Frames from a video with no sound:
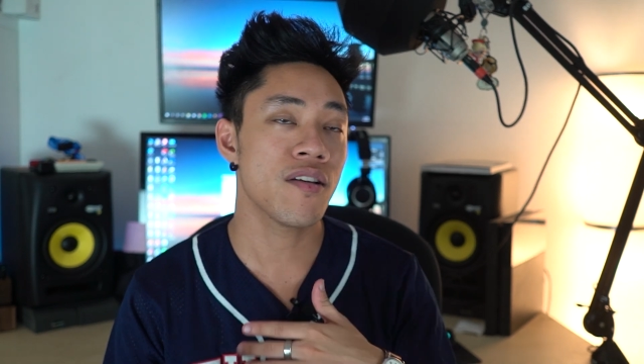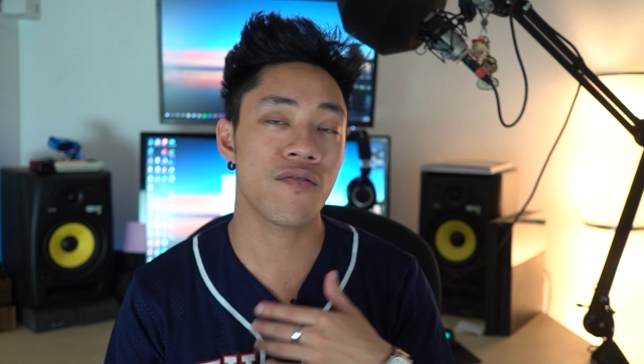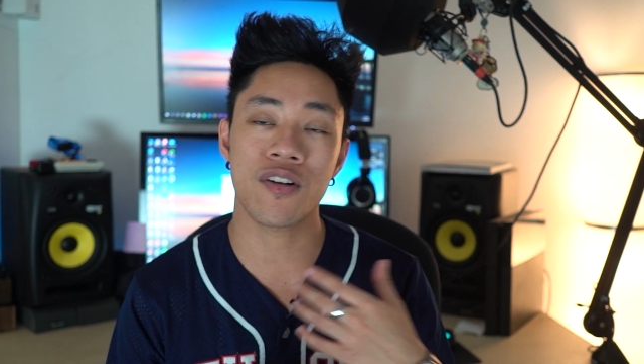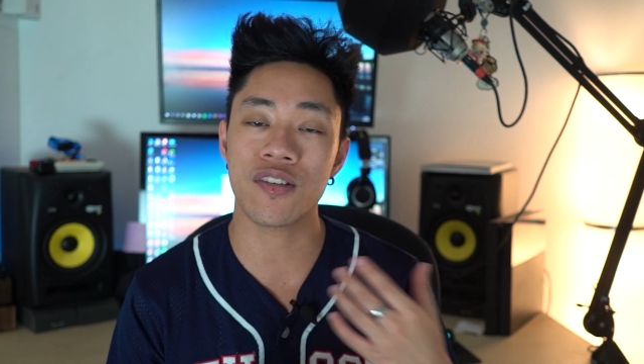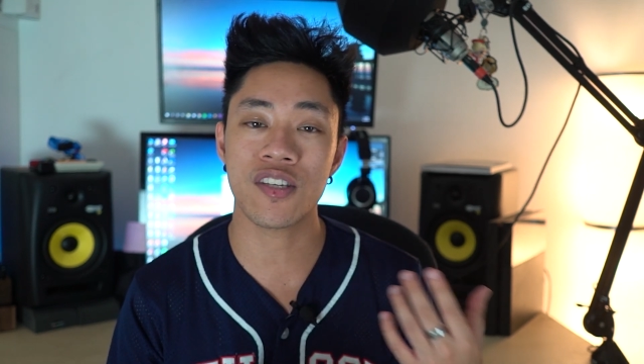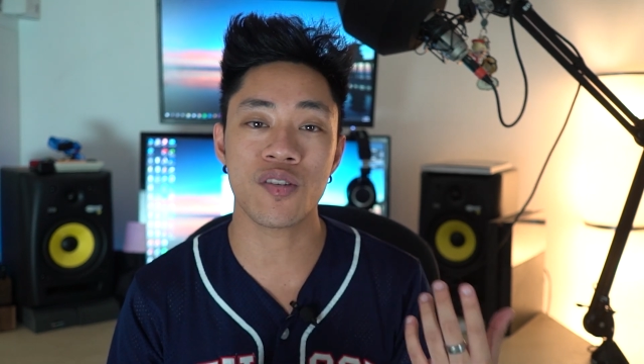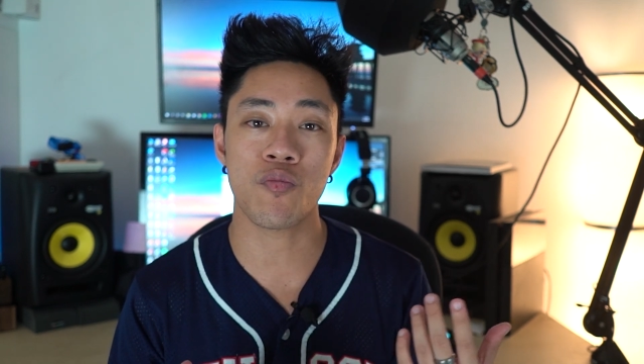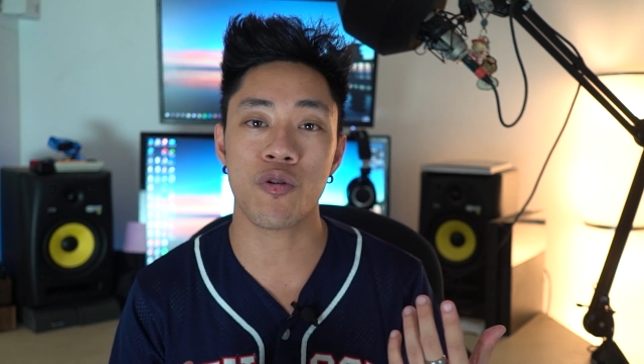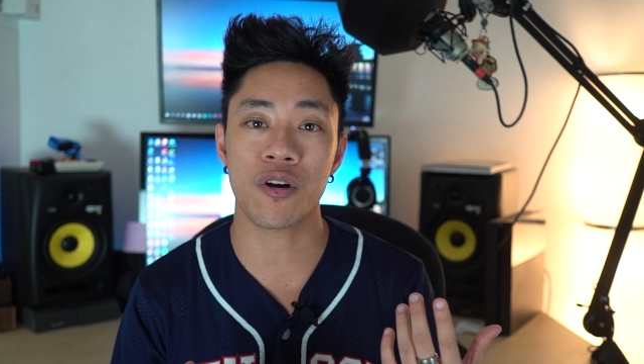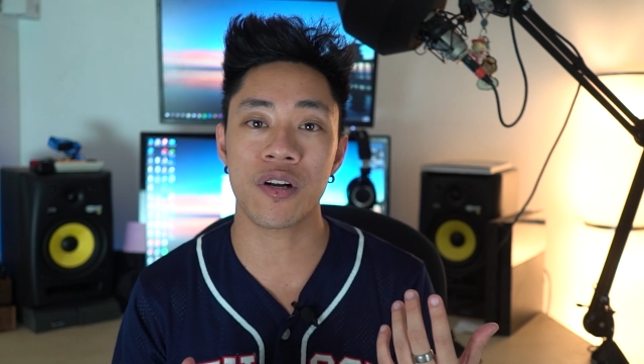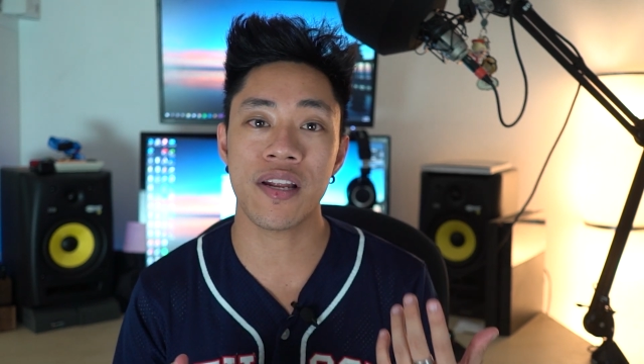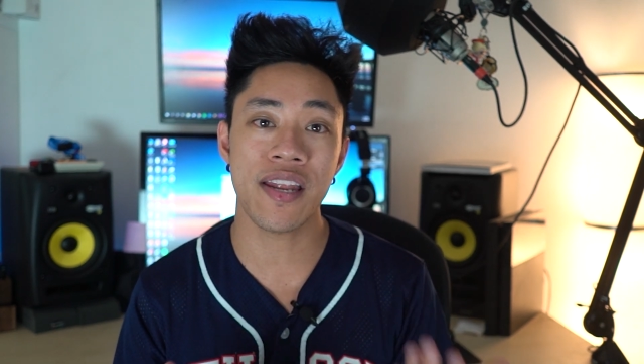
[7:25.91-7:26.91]
for instance,
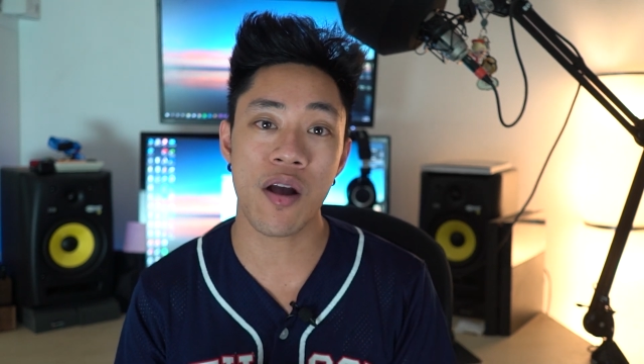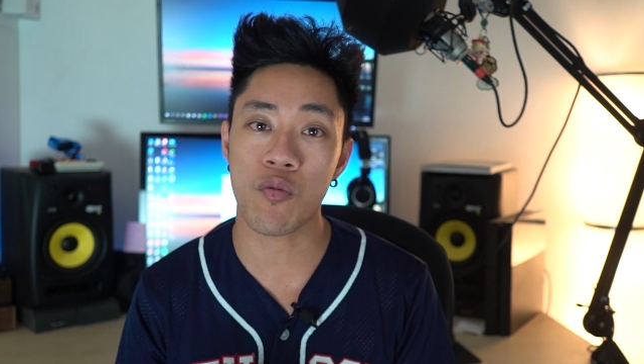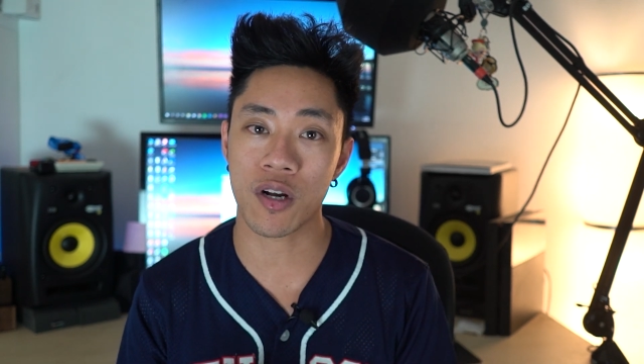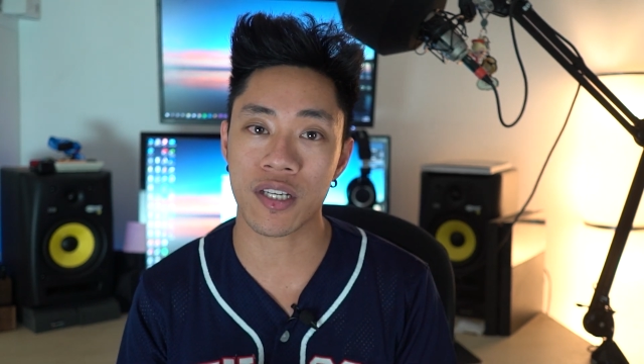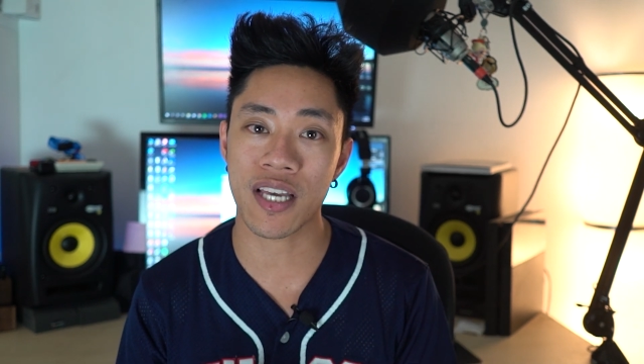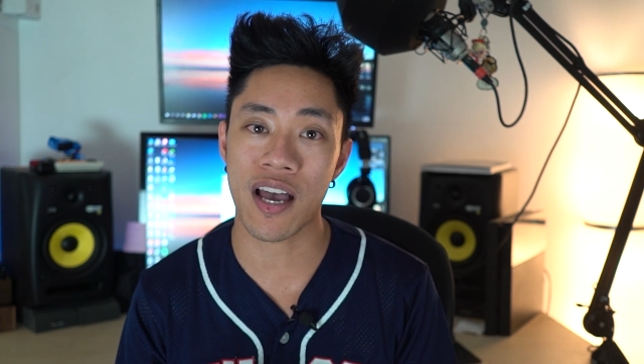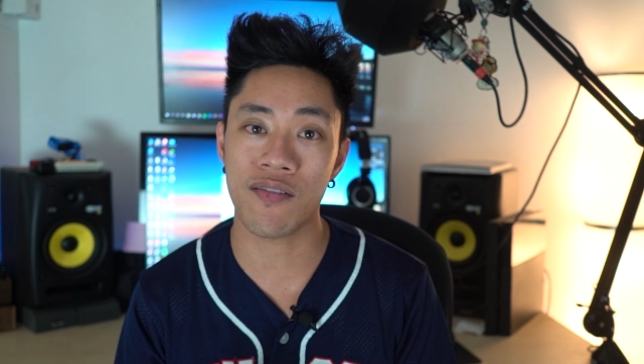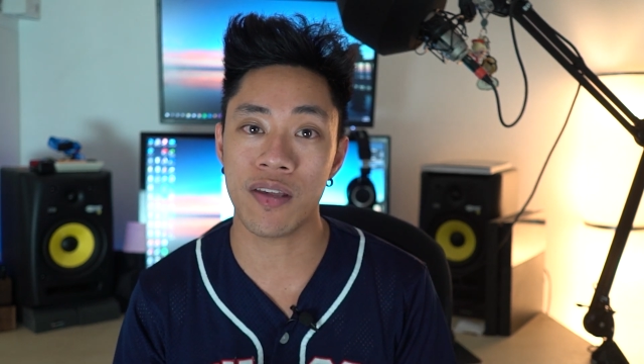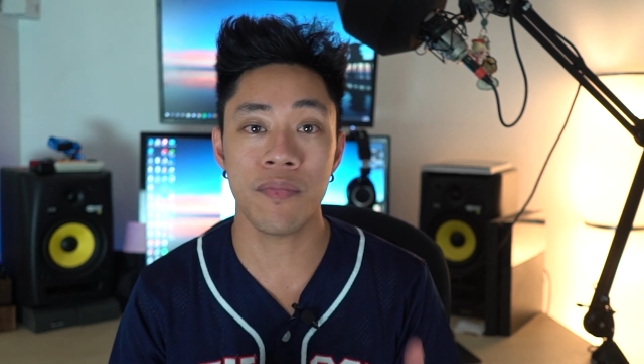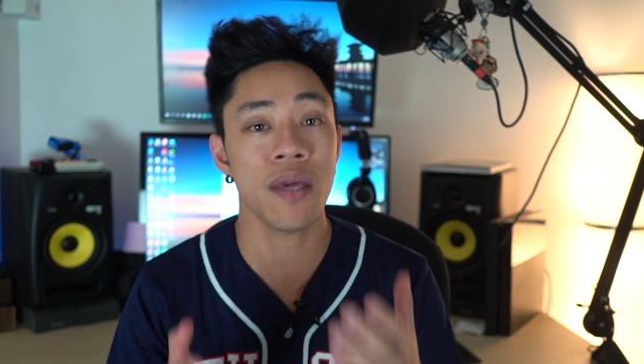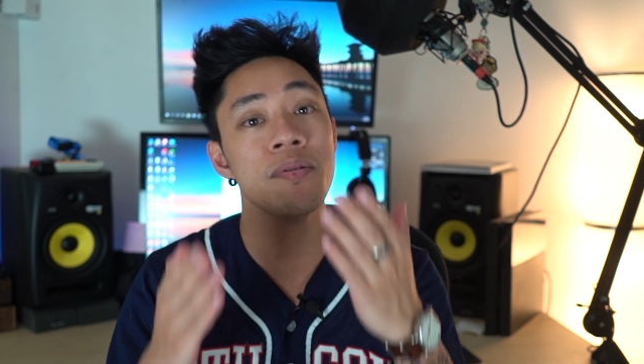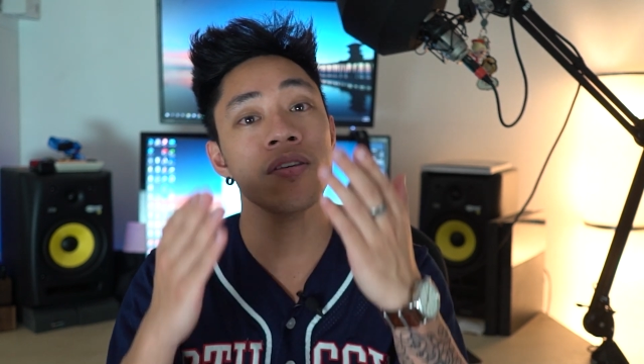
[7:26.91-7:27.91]
more network savvy.
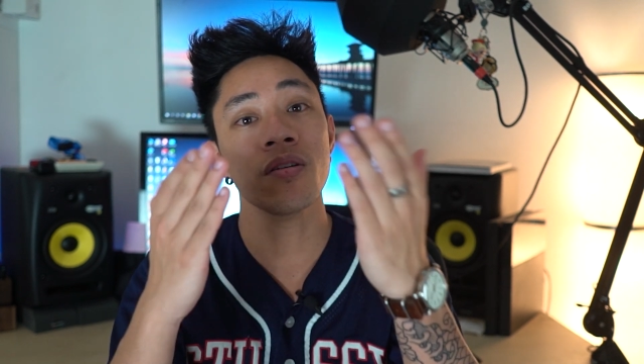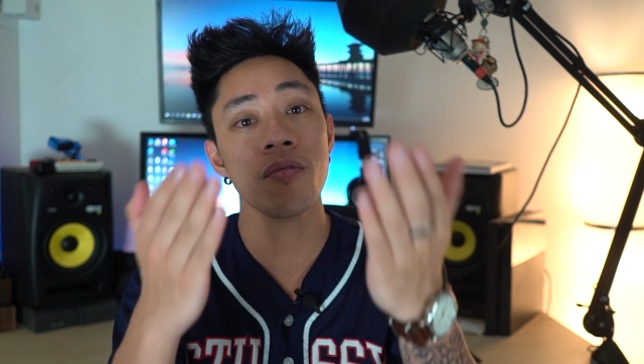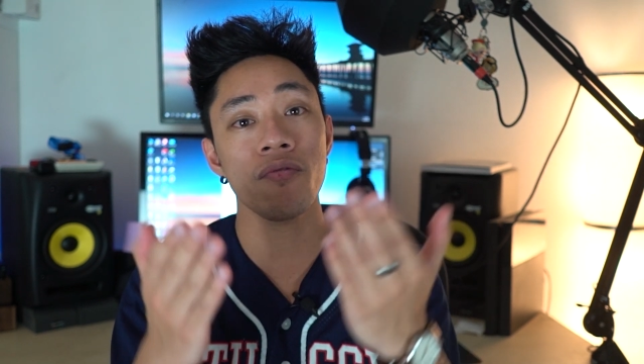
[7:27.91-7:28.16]
Maybe some